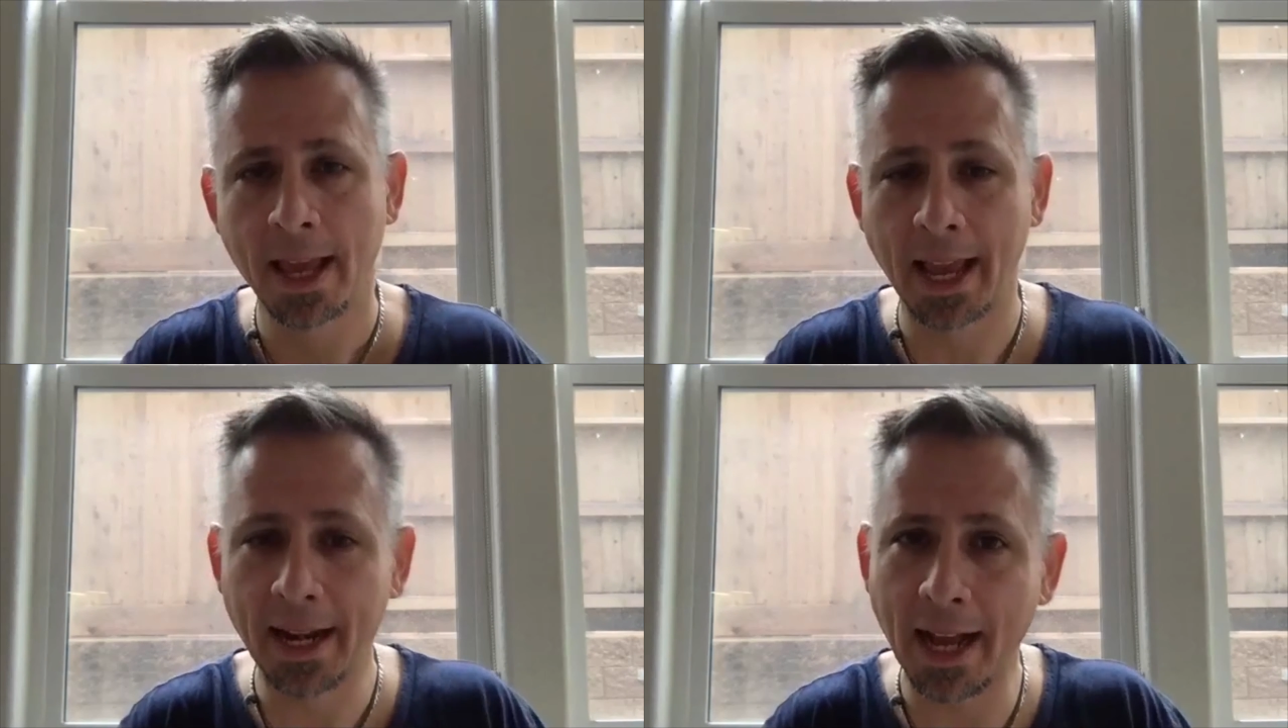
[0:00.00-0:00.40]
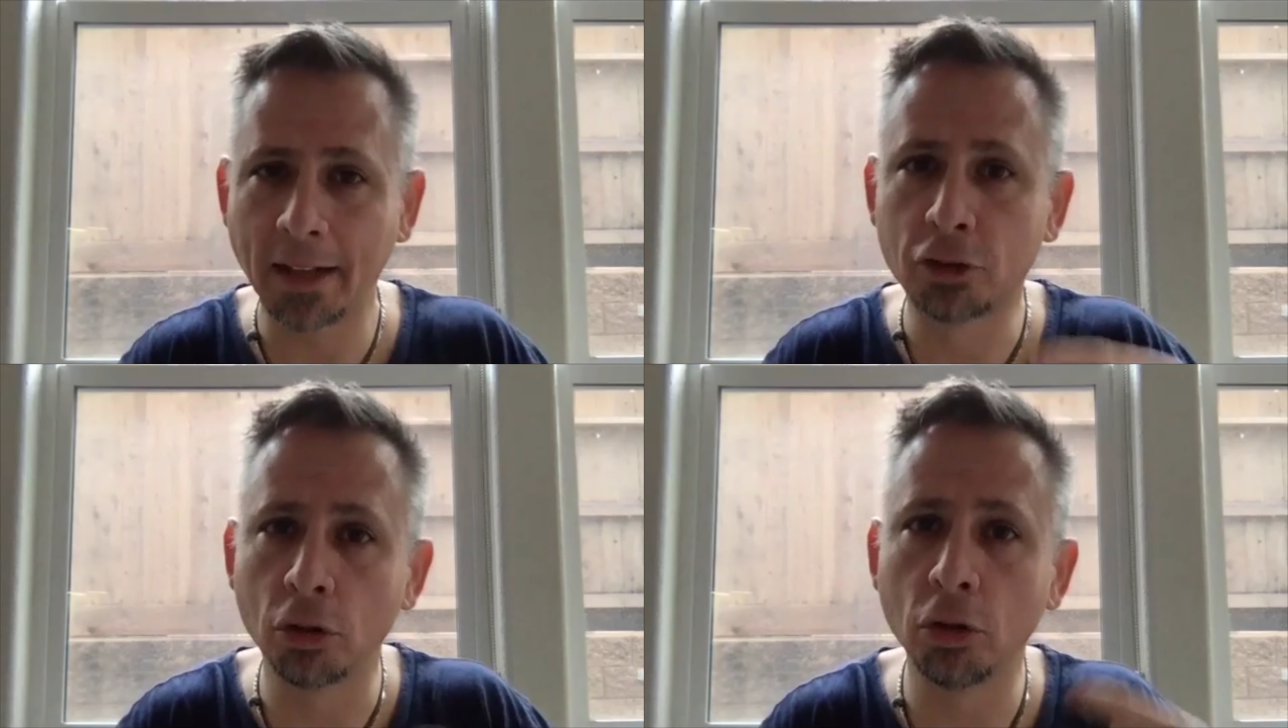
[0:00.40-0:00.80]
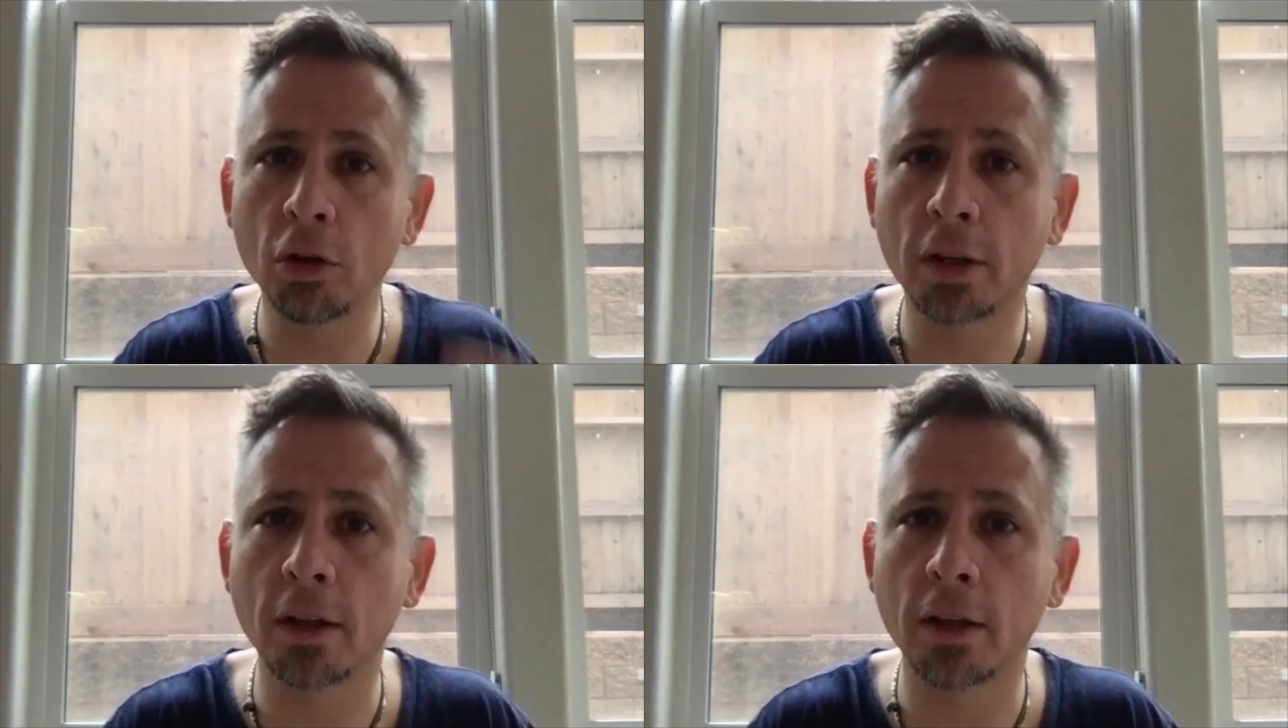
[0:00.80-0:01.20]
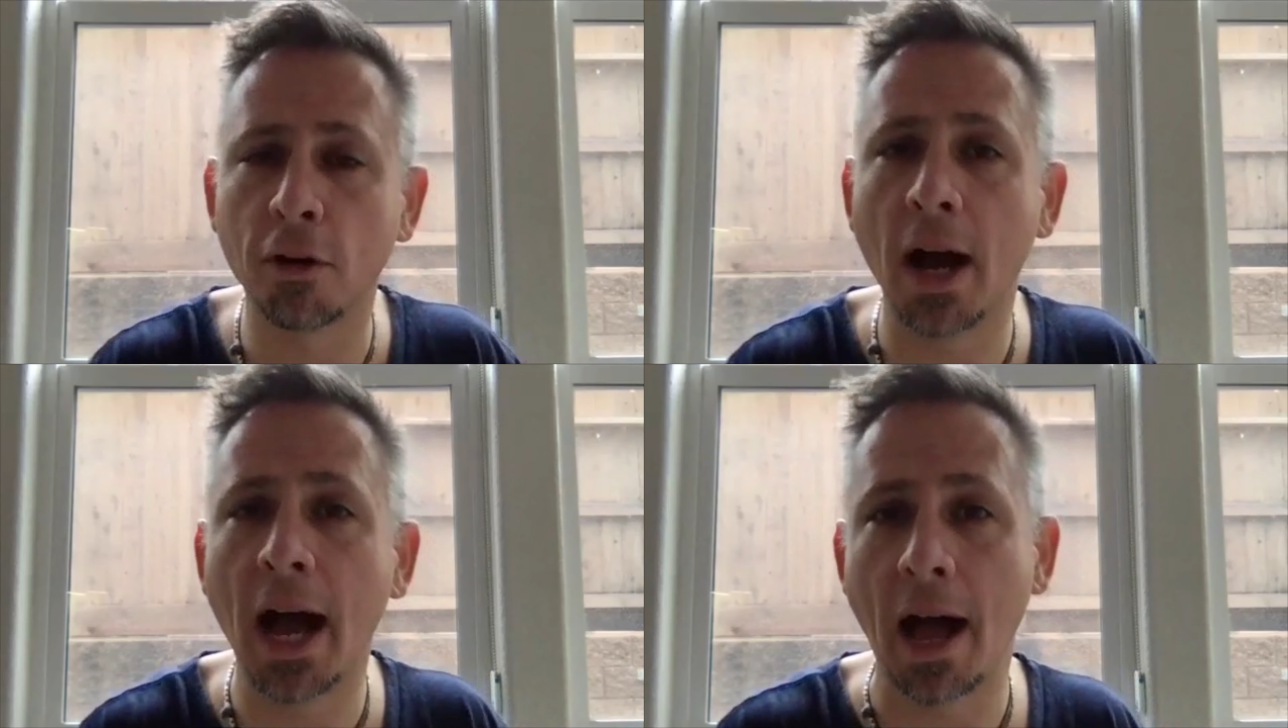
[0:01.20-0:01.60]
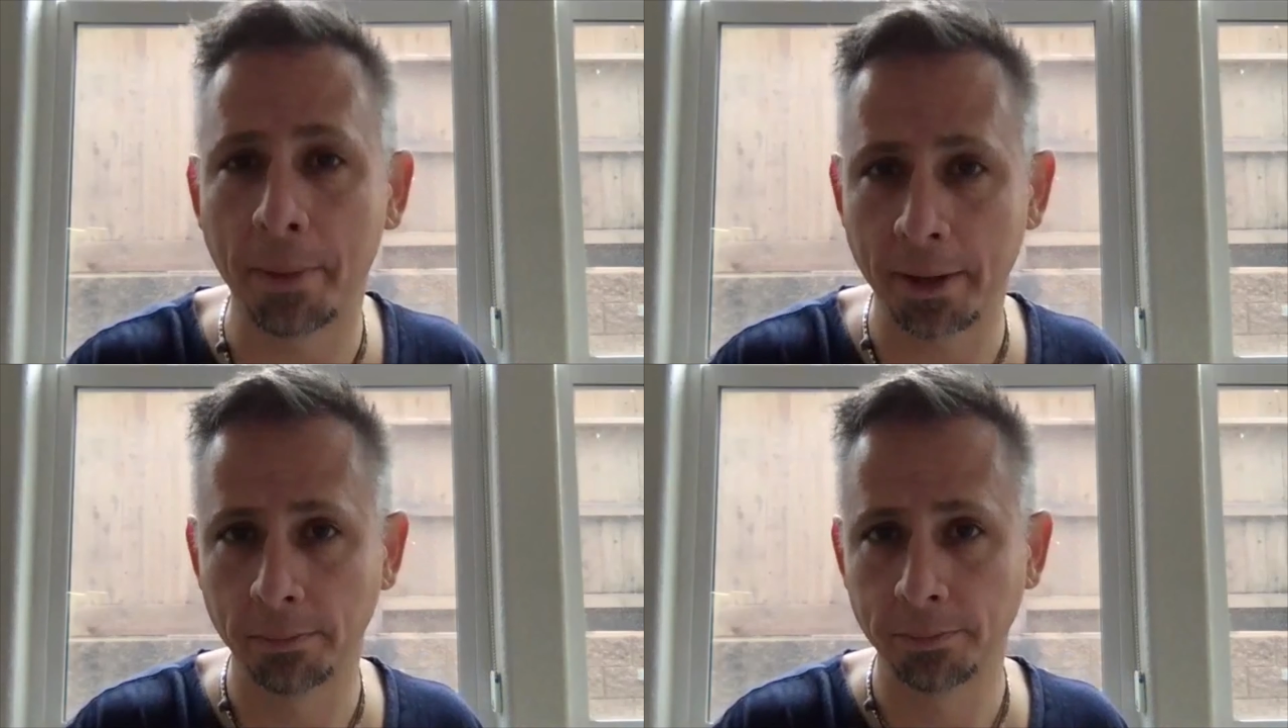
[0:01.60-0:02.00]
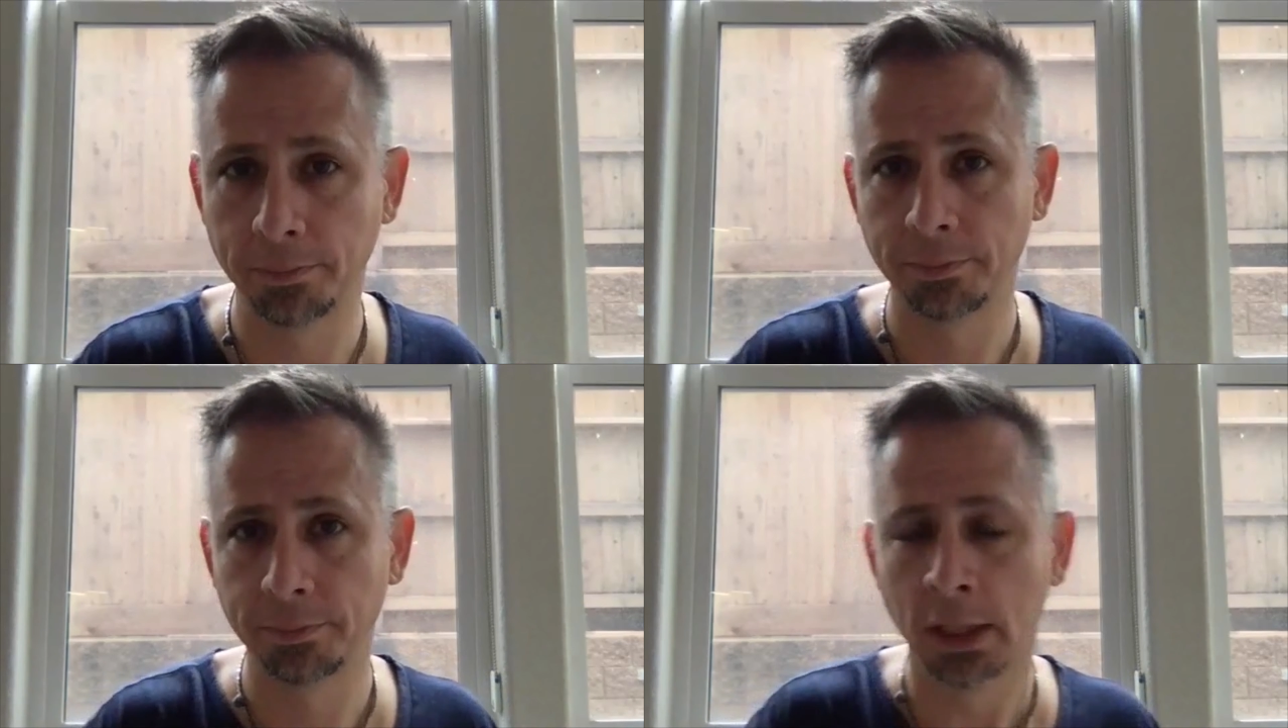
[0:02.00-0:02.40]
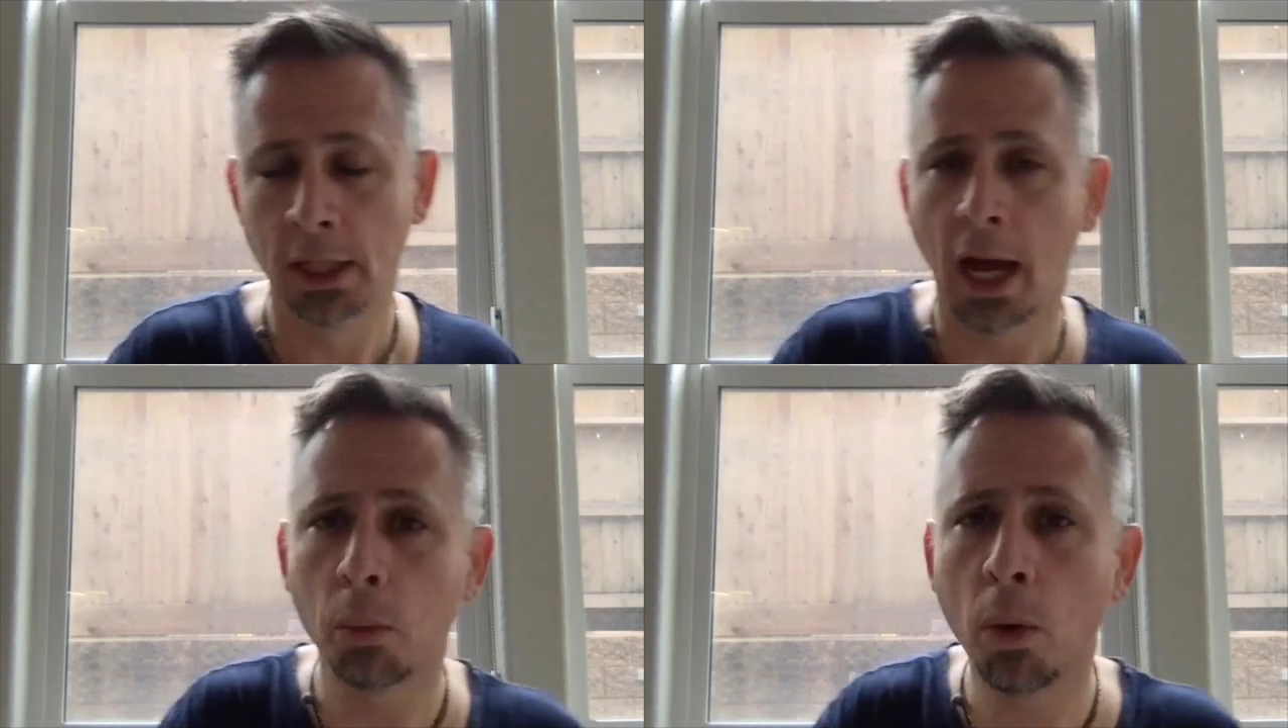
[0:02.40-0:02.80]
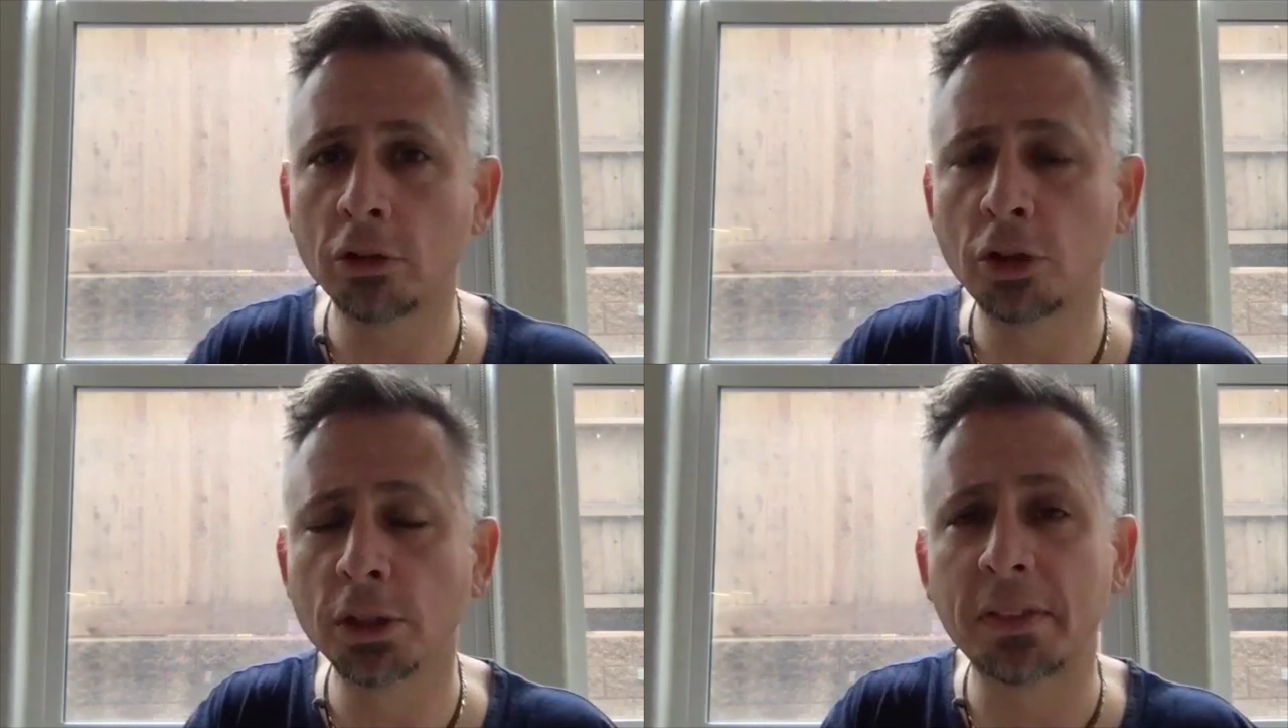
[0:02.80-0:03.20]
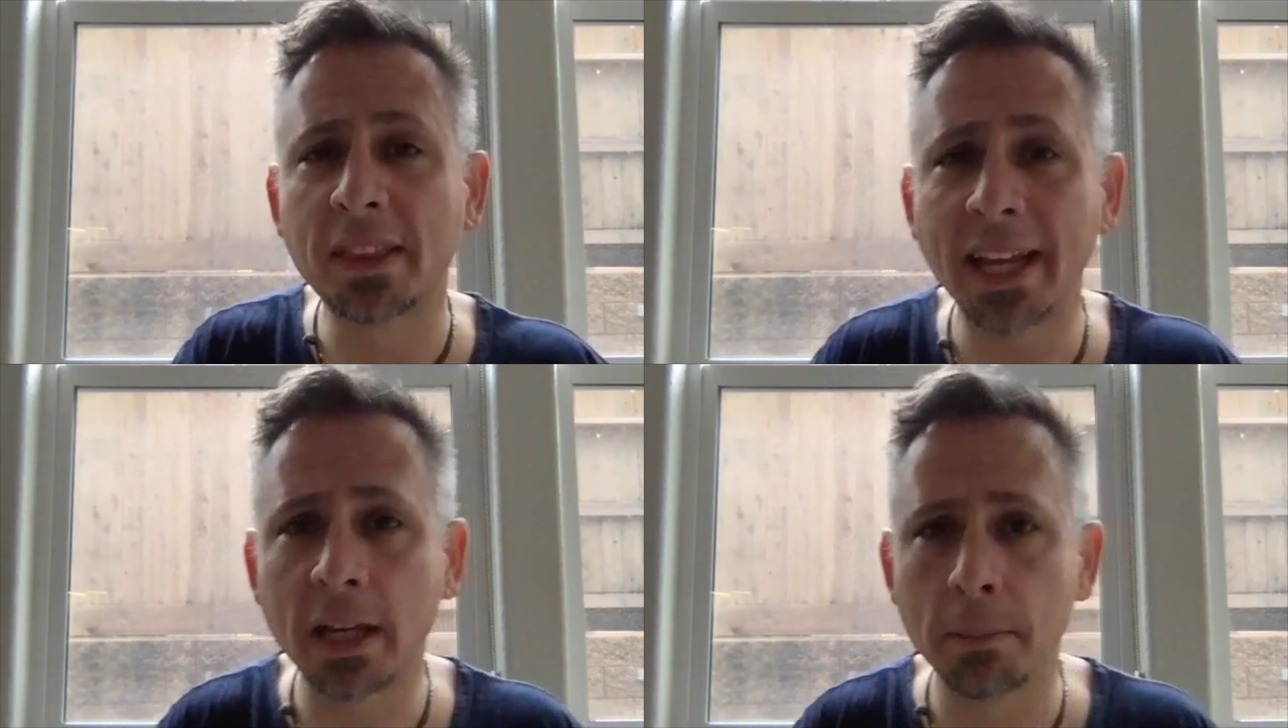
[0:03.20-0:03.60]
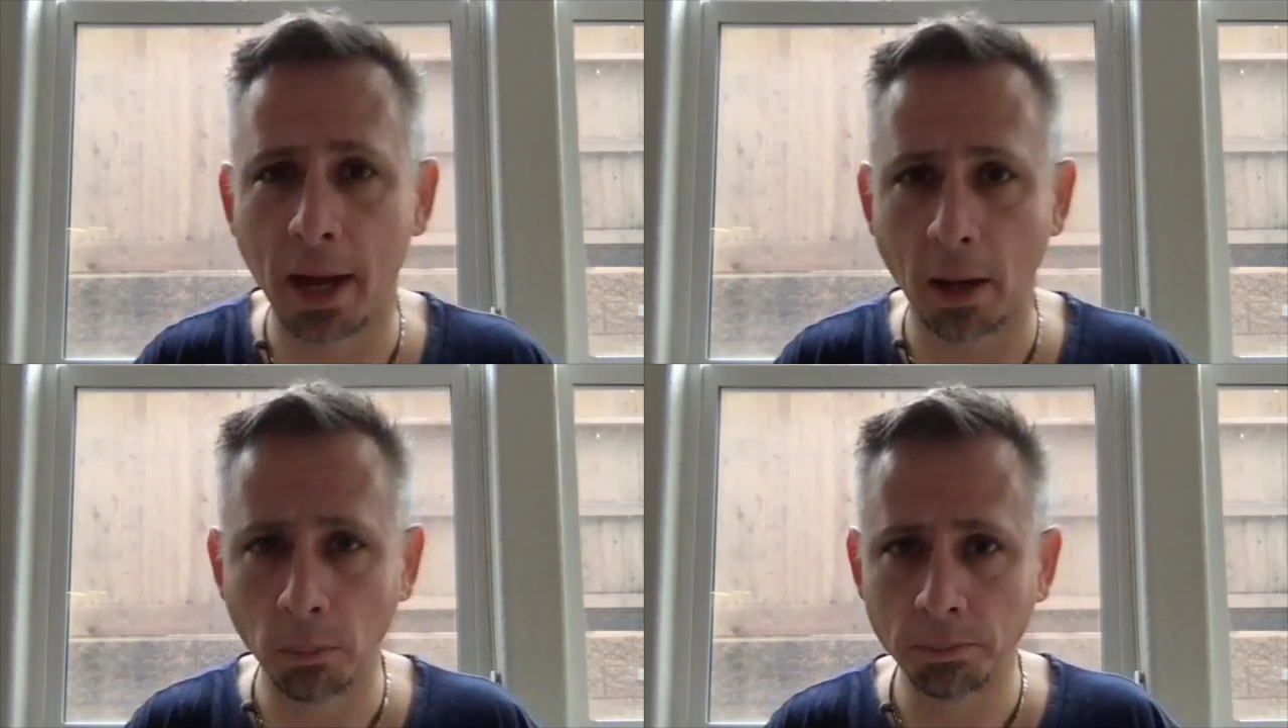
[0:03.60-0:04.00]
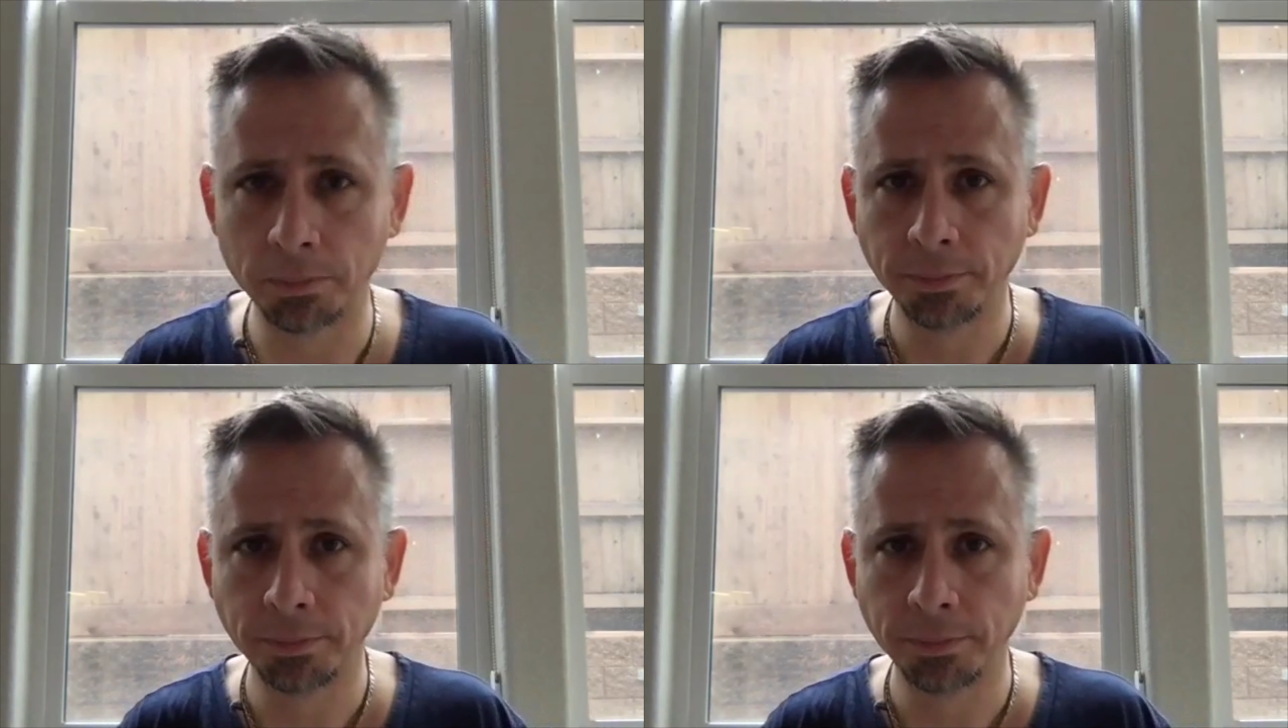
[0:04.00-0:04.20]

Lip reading: And as you're looking for a hobby, I want you to think about